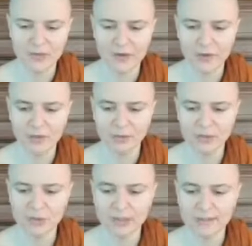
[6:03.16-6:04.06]
there on
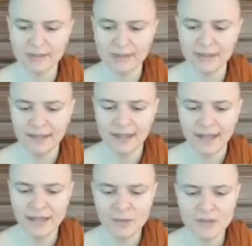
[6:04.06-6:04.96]
retreat.
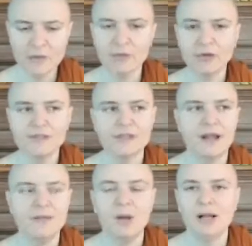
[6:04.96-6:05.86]
And he was the first
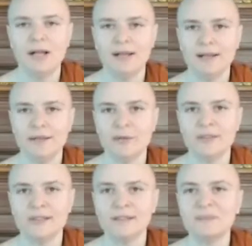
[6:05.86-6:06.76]
young monk I had ever
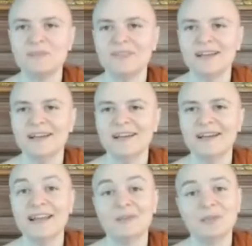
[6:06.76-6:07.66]
seen.
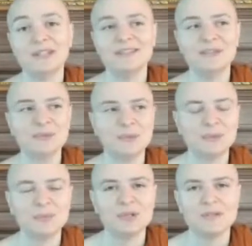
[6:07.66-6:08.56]
I had been
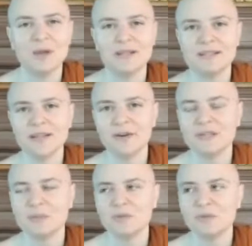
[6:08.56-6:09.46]
to Buddhist monasteries
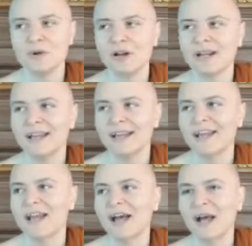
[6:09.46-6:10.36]
before,
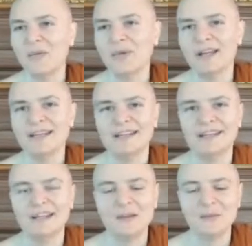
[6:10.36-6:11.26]
but
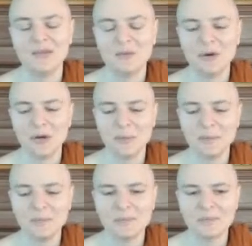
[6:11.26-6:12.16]
they were
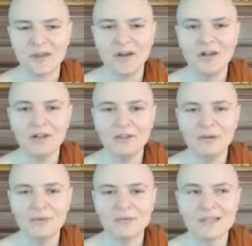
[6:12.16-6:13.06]

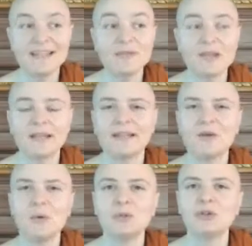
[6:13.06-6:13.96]
all, significantly
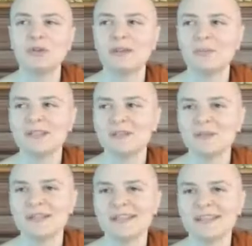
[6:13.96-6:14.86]
older than me. So
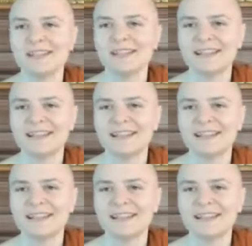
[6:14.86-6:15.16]
they